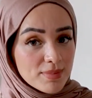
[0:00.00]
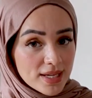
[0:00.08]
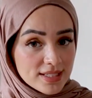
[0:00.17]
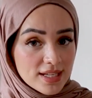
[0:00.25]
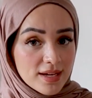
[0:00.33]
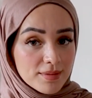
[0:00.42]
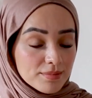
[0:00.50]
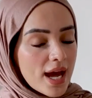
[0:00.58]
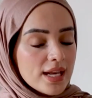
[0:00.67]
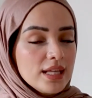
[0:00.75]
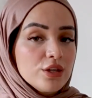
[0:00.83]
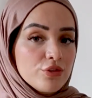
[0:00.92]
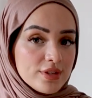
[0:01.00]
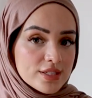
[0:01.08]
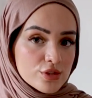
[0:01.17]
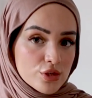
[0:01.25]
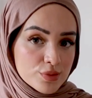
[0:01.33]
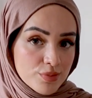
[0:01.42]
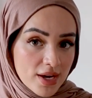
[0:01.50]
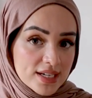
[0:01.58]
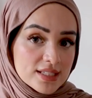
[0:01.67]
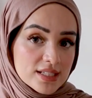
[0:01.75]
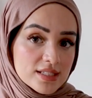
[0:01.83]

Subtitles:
better, can increase those prices.